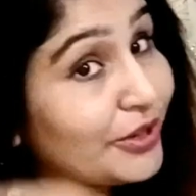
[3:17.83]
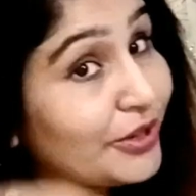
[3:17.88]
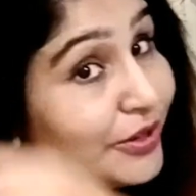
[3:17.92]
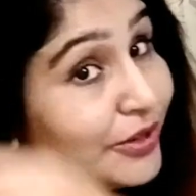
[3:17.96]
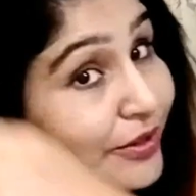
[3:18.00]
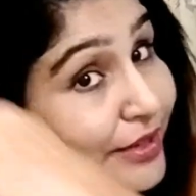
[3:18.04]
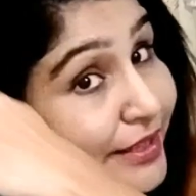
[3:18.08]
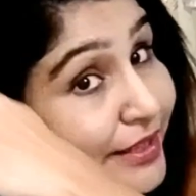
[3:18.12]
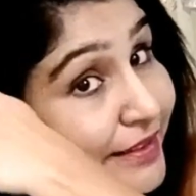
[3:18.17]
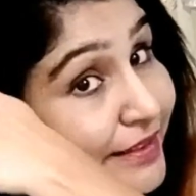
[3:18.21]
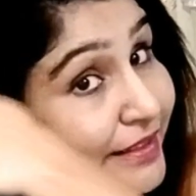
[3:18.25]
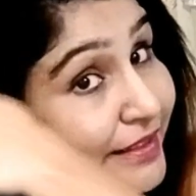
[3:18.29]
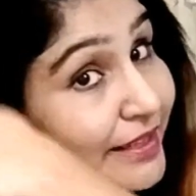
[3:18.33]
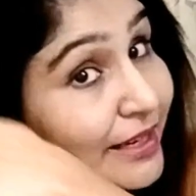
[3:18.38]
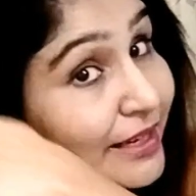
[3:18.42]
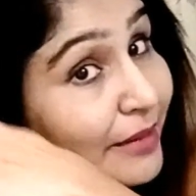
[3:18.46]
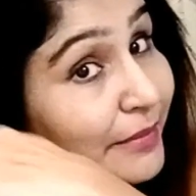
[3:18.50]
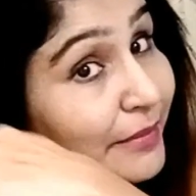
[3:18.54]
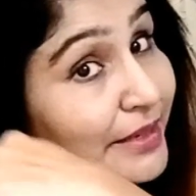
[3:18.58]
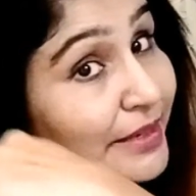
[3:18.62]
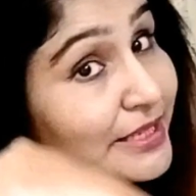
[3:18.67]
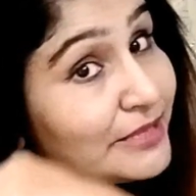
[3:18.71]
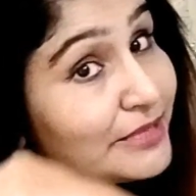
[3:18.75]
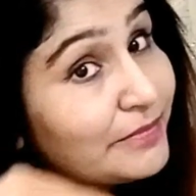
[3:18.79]
the
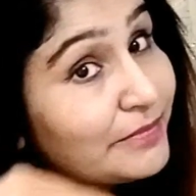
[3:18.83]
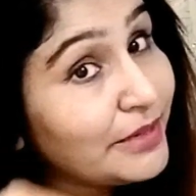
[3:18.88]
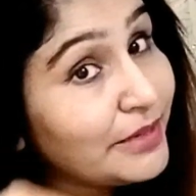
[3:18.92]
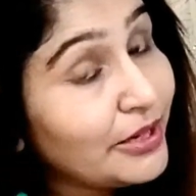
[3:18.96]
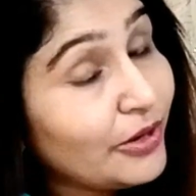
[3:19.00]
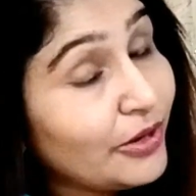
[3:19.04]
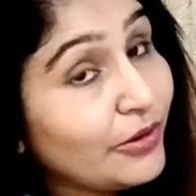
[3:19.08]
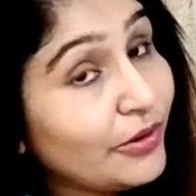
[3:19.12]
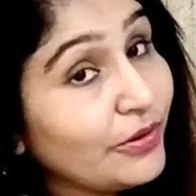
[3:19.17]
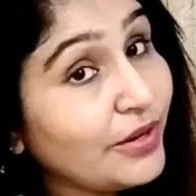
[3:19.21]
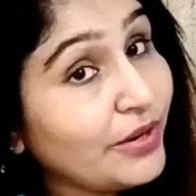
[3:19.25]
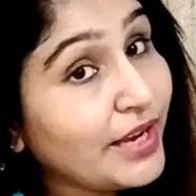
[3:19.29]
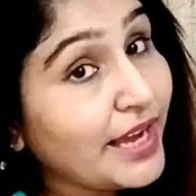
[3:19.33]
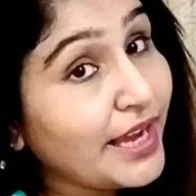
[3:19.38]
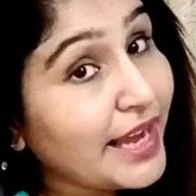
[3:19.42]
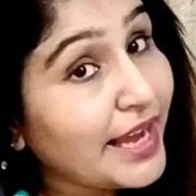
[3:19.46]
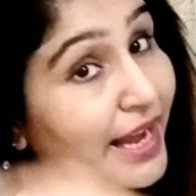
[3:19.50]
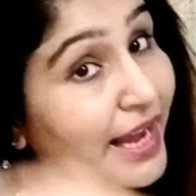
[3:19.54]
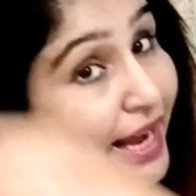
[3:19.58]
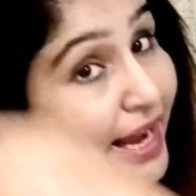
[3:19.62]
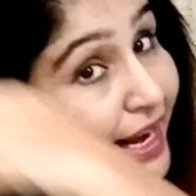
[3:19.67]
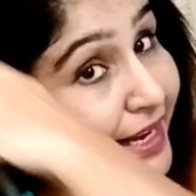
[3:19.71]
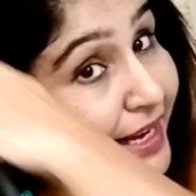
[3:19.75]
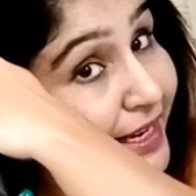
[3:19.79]
comments below
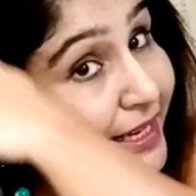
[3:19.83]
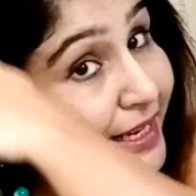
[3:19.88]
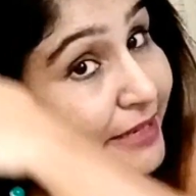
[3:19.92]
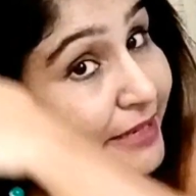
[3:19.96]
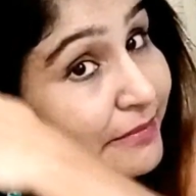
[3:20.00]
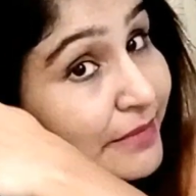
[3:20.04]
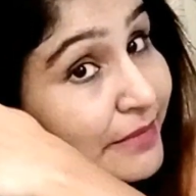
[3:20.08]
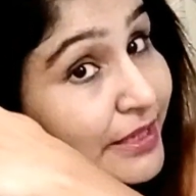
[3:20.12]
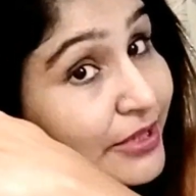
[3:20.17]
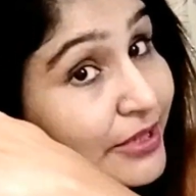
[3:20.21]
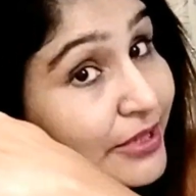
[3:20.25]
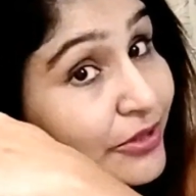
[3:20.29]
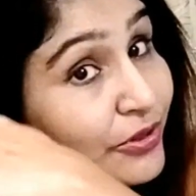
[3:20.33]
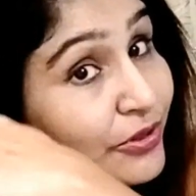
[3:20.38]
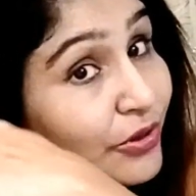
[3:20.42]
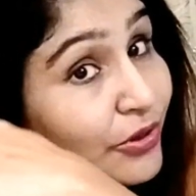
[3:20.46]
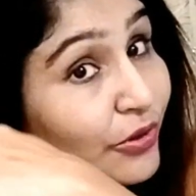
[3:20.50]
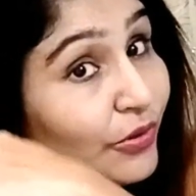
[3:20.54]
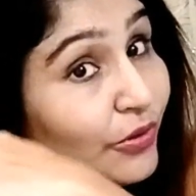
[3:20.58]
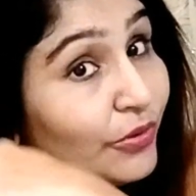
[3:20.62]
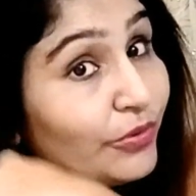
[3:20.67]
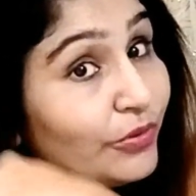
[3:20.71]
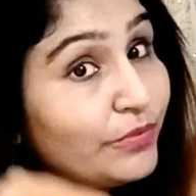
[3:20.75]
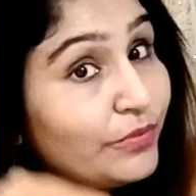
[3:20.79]
and let me
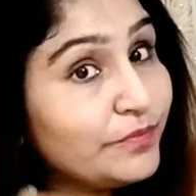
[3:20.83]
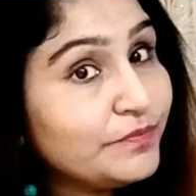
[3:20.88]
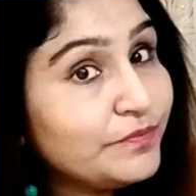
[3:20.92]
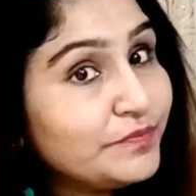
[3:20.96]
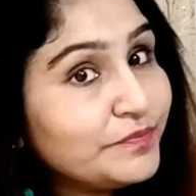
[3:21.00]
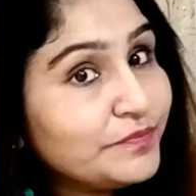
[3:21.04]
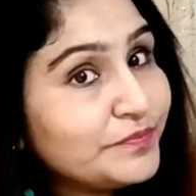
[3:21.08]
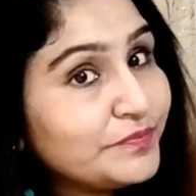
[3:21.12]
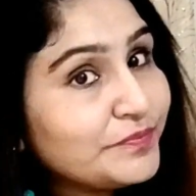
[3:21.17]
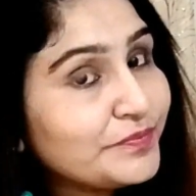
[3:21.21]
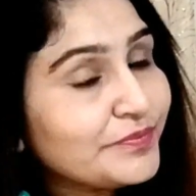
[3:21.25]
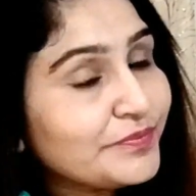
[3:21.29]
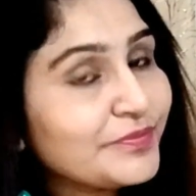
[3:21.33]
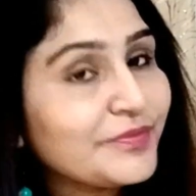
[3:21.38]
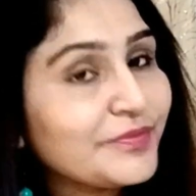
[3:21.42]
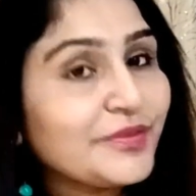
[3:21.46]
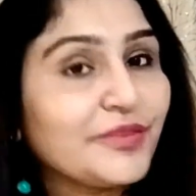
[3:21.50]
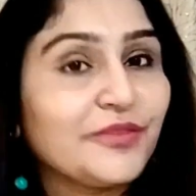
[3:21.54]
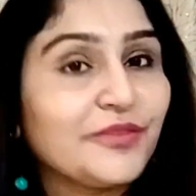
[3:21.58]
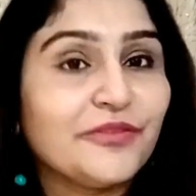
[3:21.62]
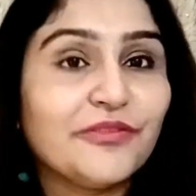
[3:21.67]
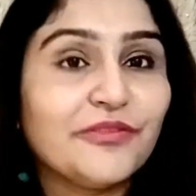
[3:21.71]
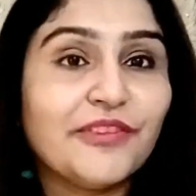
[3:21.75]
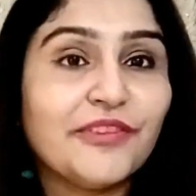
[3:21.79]
know
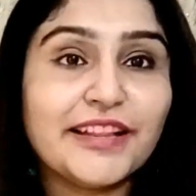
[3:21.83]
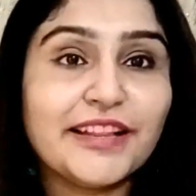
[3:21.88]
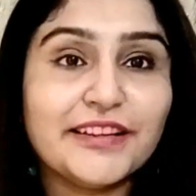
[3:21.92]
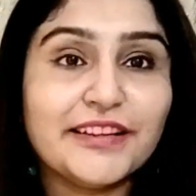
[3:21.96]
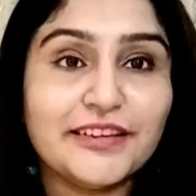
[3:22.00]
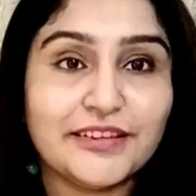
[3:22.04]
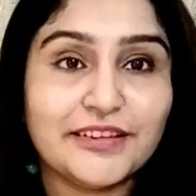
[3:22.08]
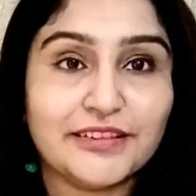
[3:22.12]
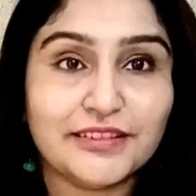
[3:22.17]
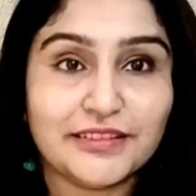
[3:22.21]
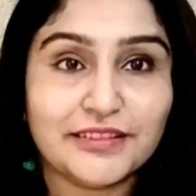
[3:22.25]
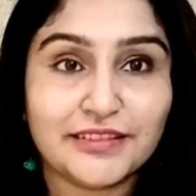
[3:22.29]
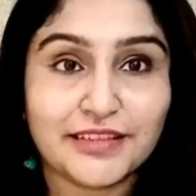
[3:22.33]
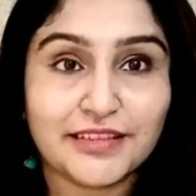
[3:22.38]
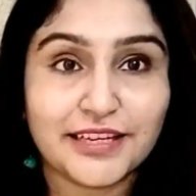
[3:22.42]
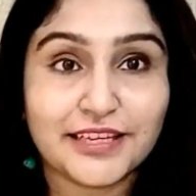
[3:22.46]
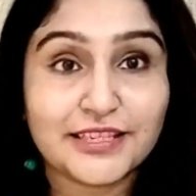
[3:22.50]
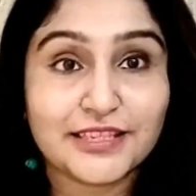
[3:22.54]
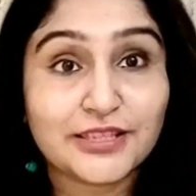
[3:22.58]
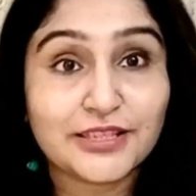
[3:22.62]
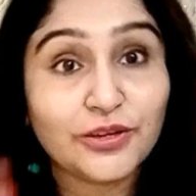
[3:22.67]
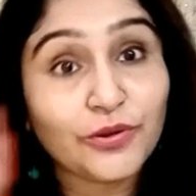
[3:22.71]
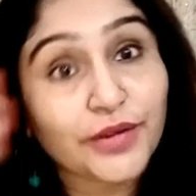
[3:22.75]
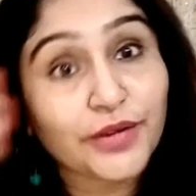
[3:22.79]
whether
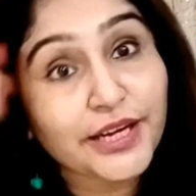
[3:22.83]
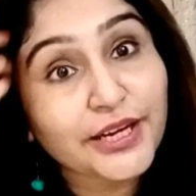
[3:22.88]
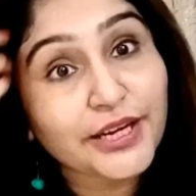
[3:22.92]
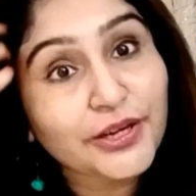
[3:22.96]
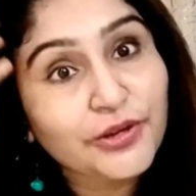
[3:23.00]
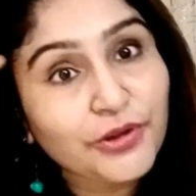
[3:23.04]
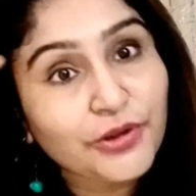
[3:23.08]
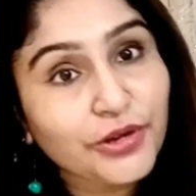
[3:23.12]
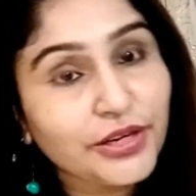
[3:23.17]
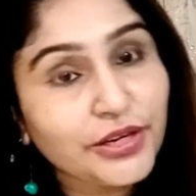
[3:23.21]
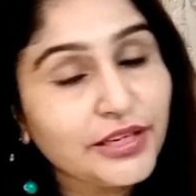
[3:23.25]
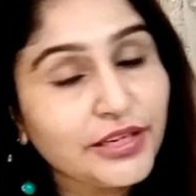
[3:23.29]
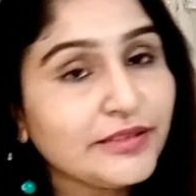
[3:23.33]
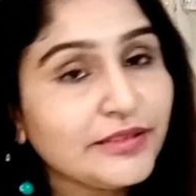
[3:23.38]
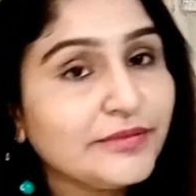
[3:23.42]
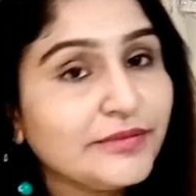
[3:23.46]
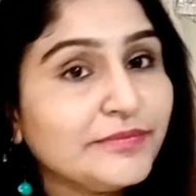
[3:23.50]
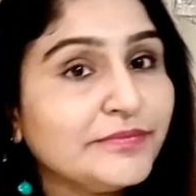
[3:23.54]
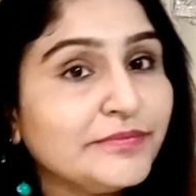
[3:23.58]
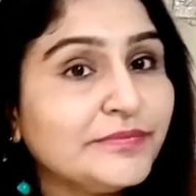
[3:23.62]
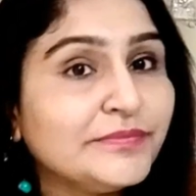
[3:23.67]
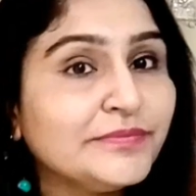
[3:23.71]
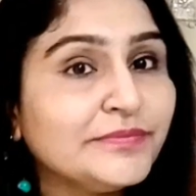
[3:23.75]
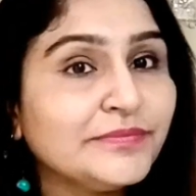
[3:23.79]
it's looking good
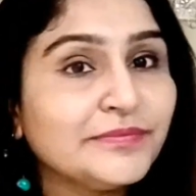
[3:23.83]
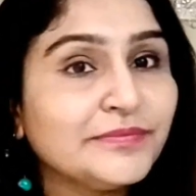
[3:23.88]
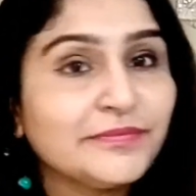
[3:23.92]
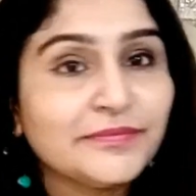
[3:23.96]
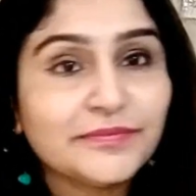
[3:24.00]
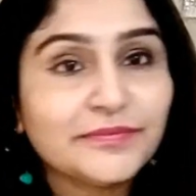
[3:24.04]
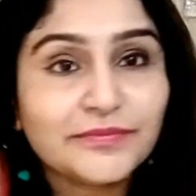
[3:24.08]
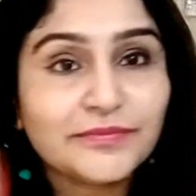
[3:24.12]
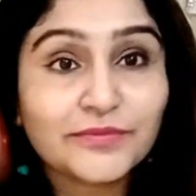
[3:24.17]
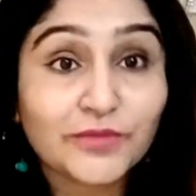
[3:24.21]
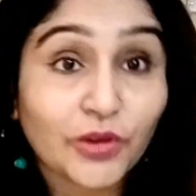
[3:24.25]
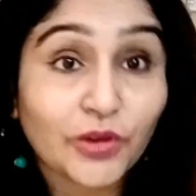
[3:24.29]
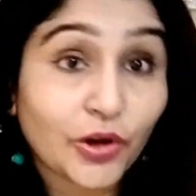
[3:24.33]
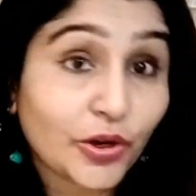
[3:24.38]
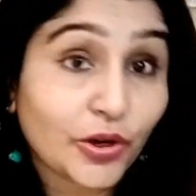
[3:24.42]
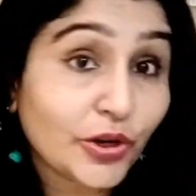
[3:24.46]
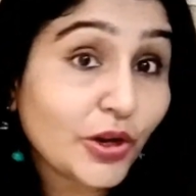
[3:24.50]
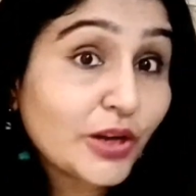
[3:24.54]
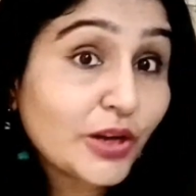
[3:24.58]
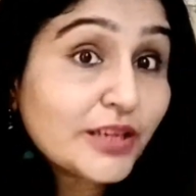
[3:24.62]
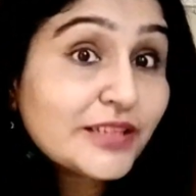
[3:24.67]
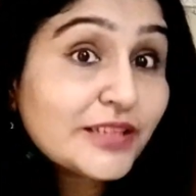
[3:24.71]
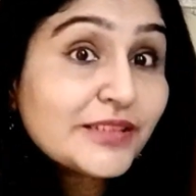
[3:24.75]
or not.